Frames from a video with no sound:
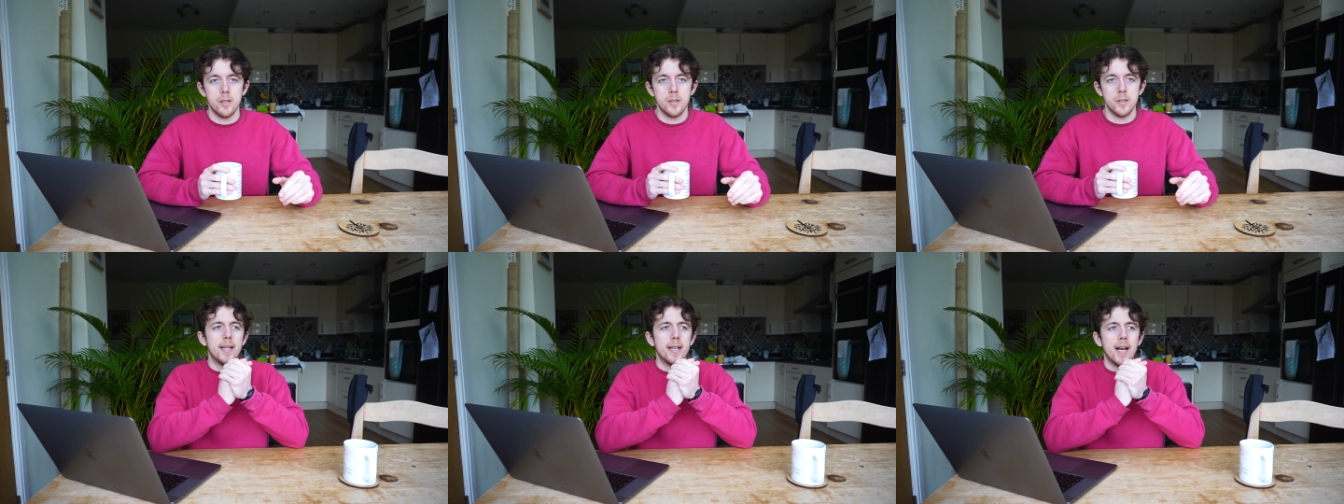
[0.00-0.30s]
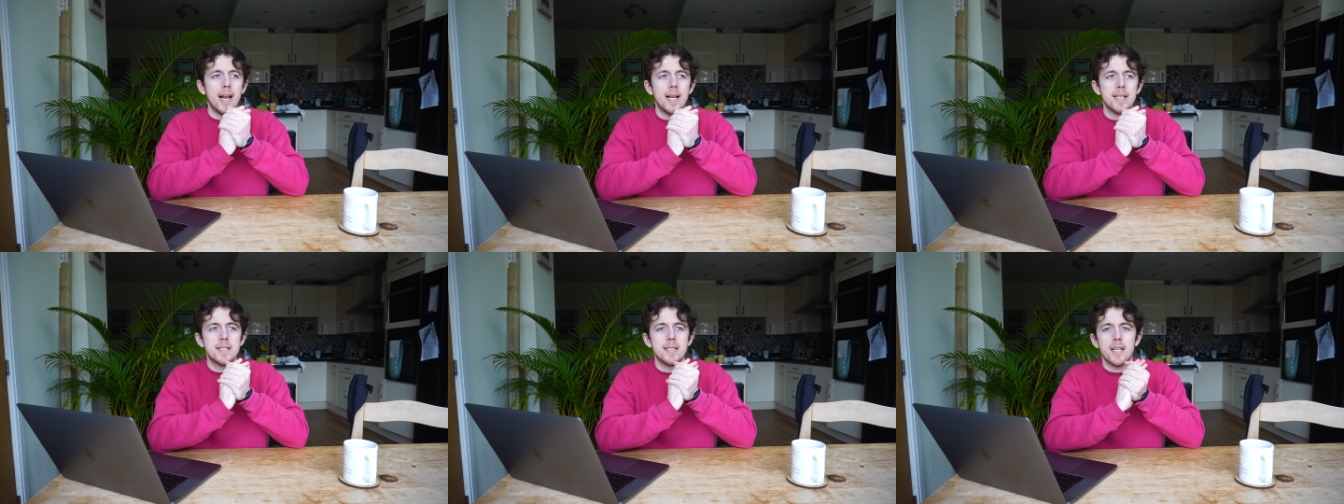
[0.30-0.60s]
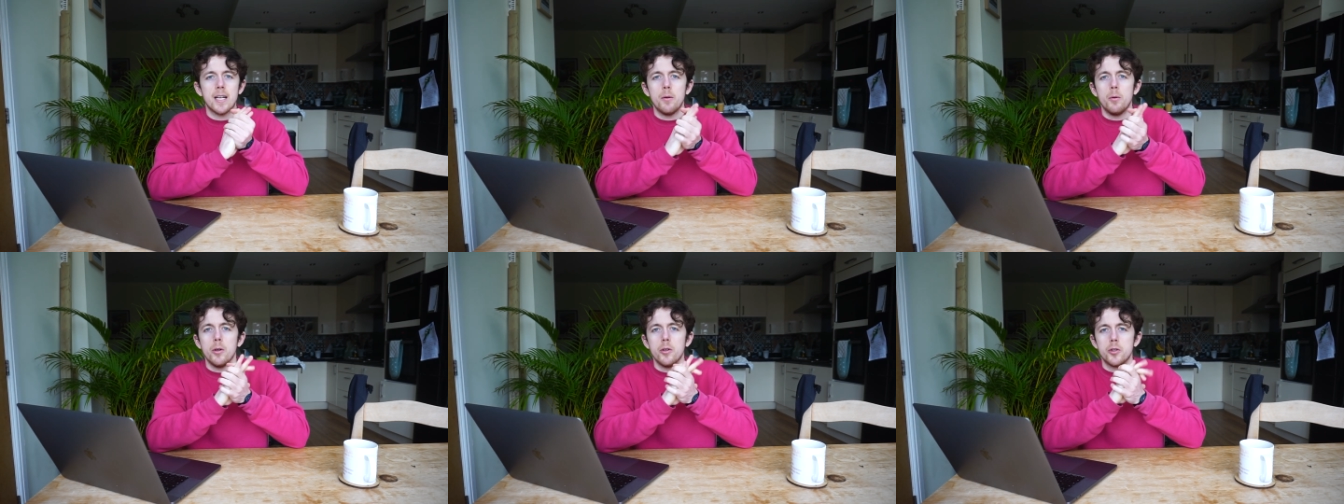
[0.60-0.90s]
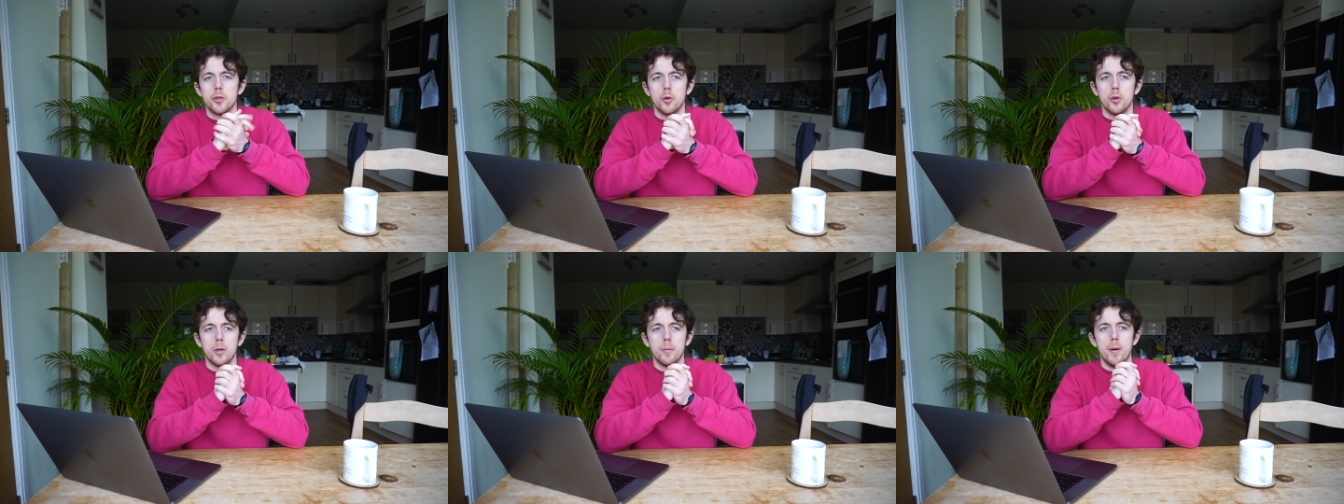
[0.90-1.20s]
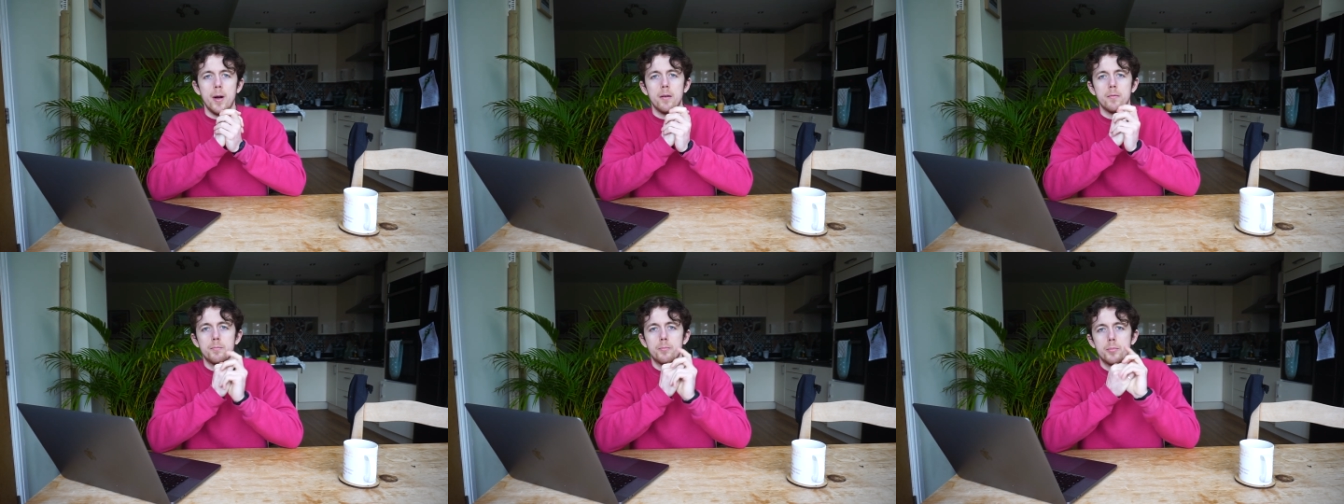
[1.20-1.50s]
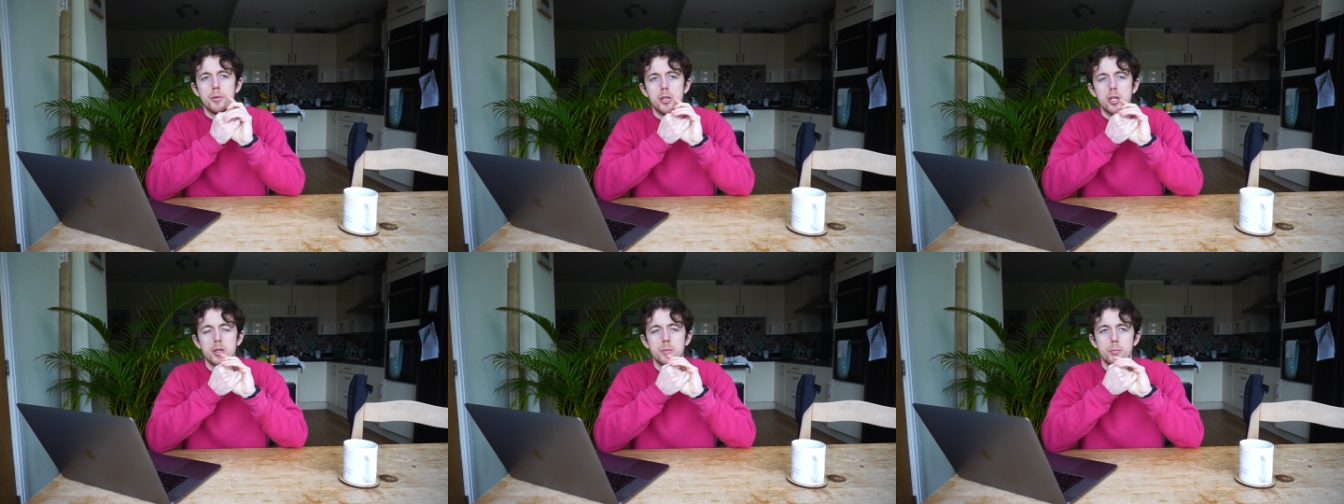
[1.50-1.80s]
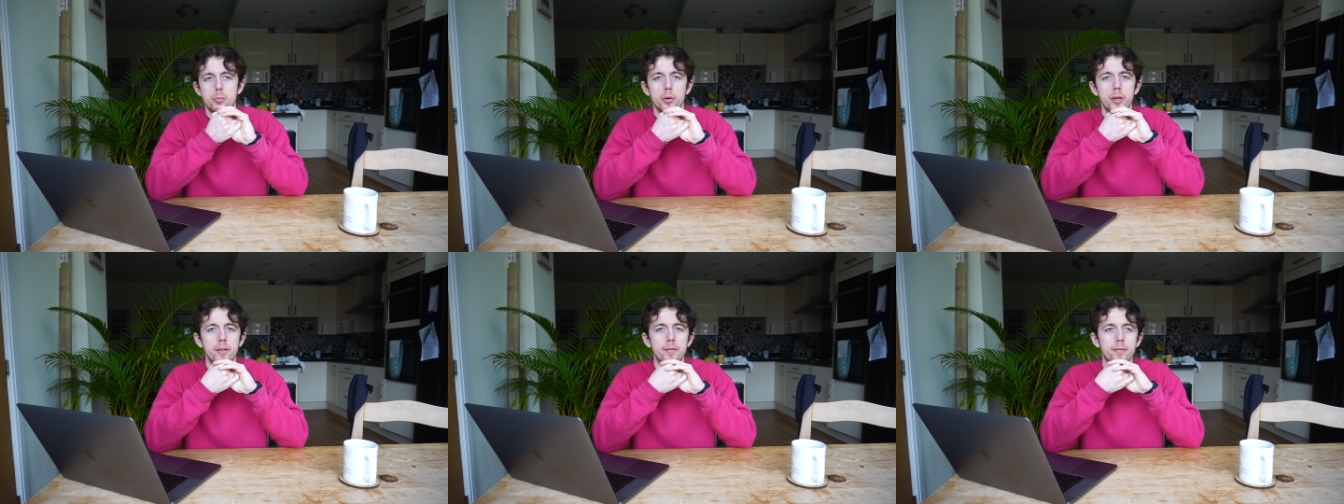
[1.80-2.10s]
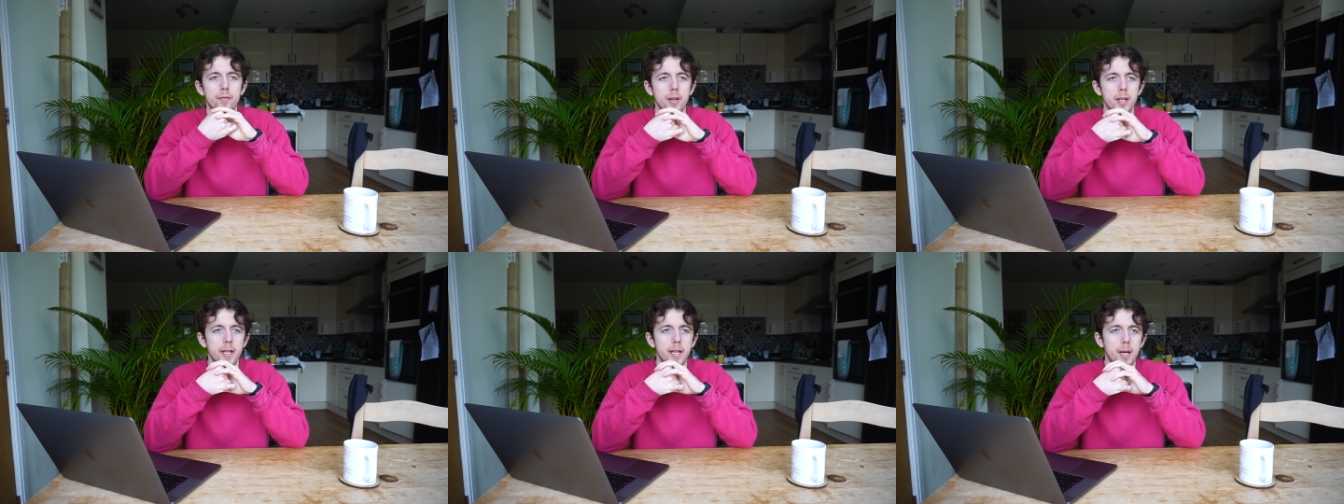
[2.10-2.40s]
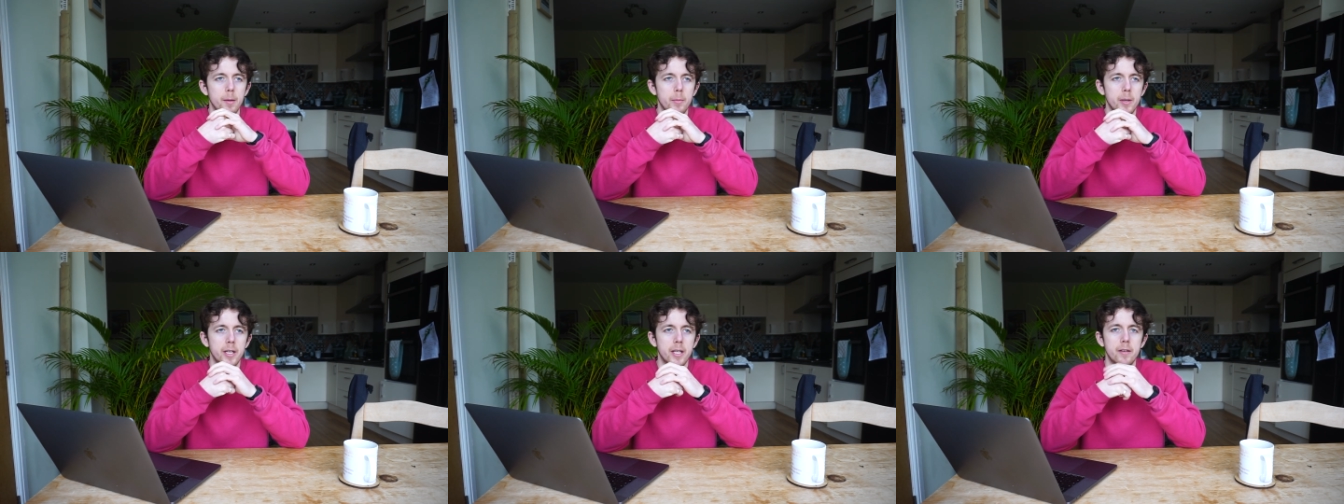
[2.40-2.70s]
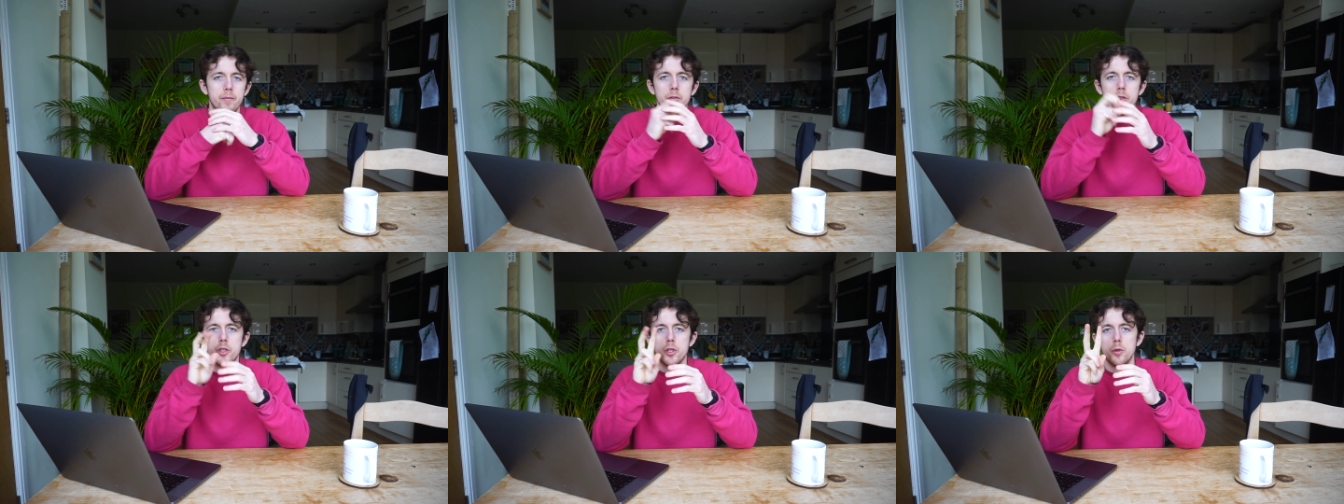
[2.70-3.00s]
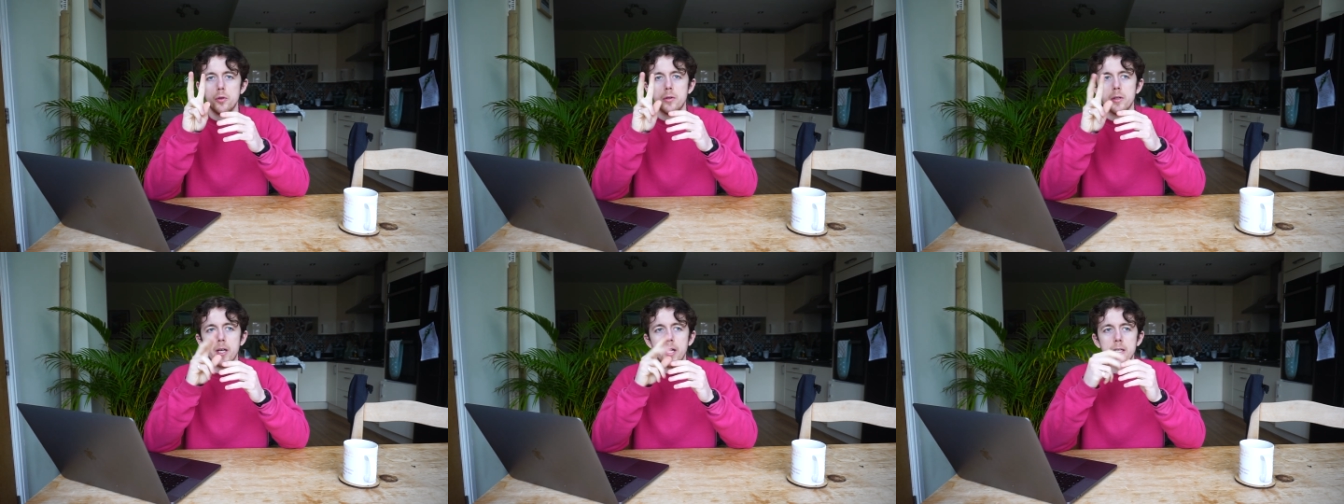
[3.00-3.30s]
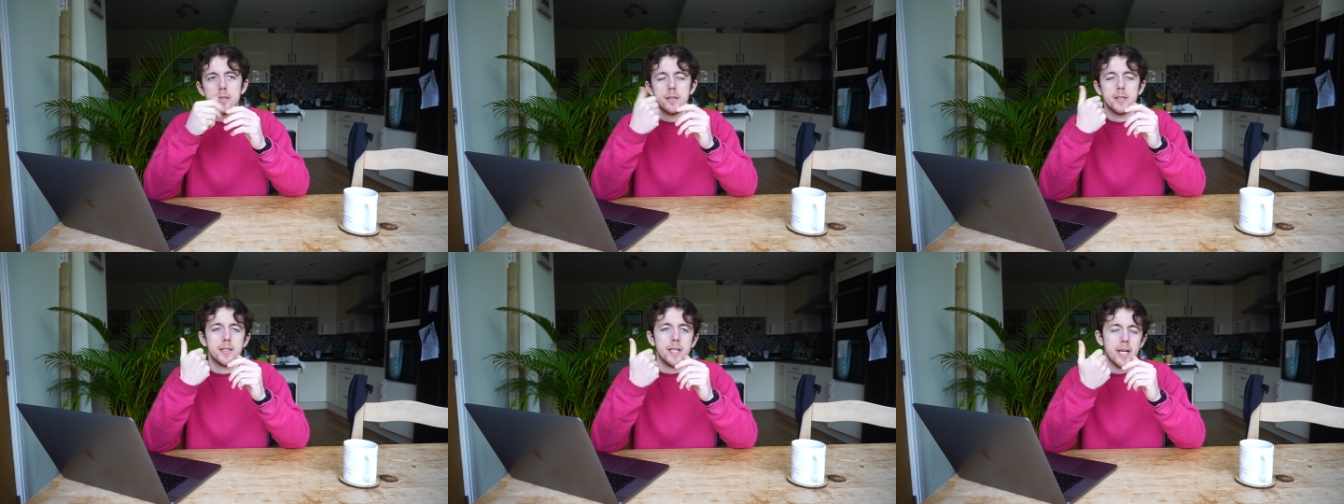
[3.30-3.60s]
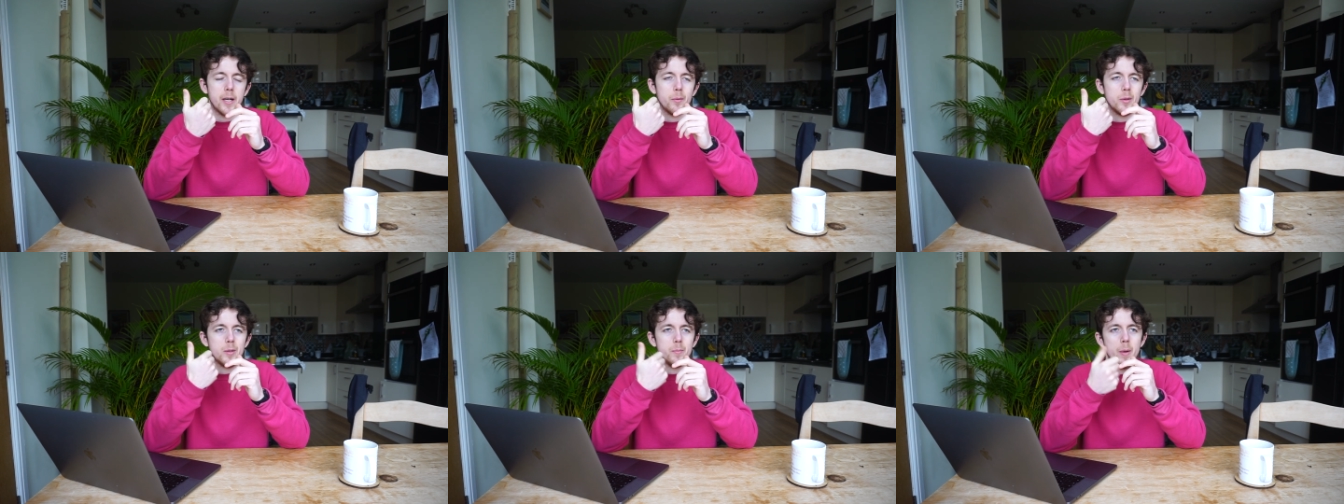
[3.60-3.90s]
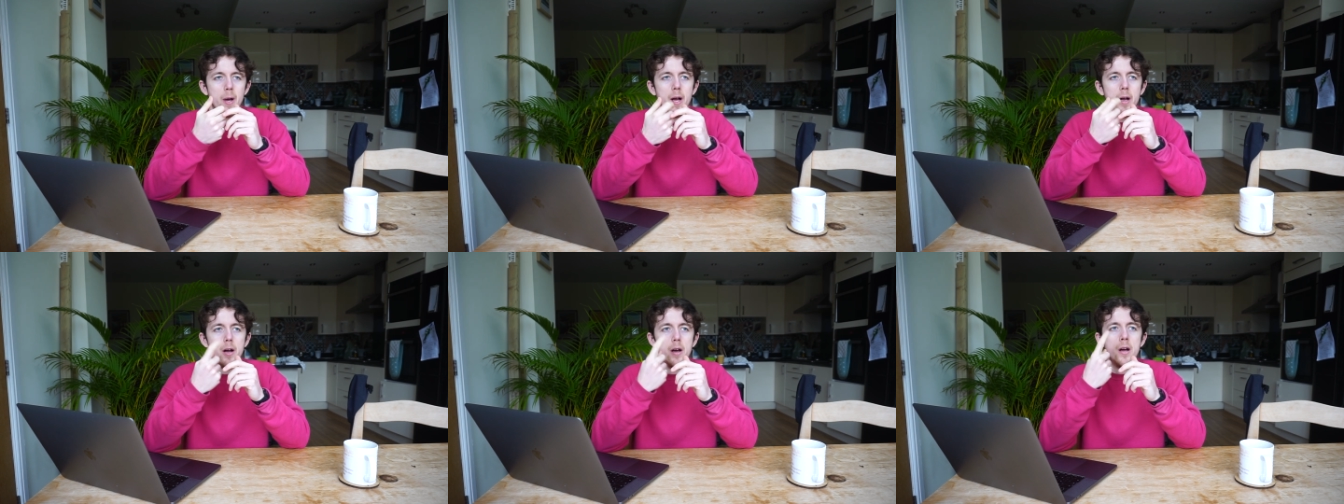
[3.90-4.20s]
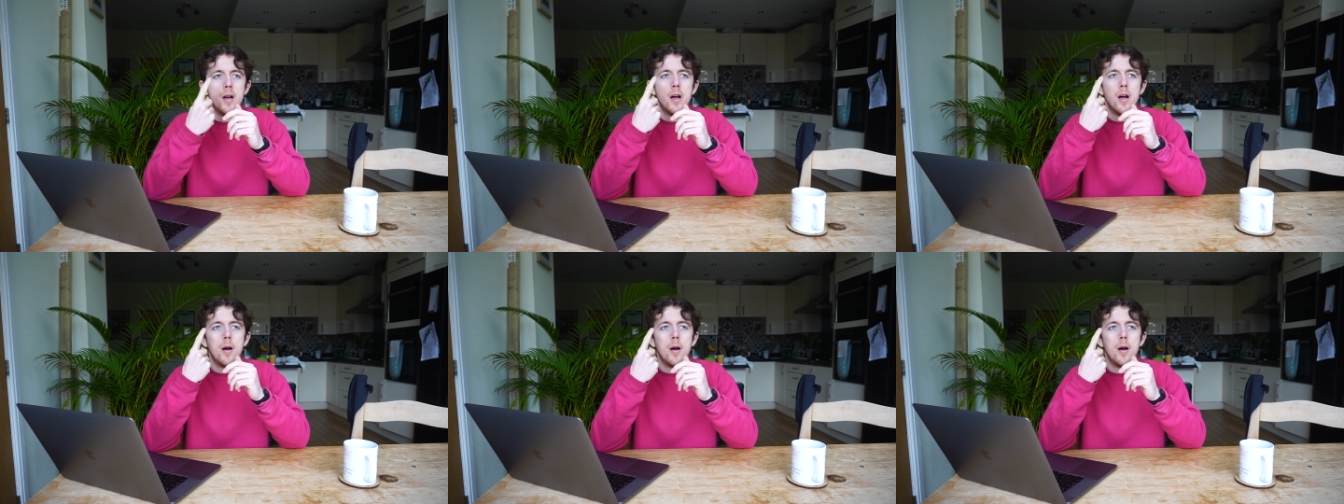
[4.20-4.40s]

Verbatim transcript: And last thing I want to talk about, just briefly, I'm going to give you two things, the second one's better,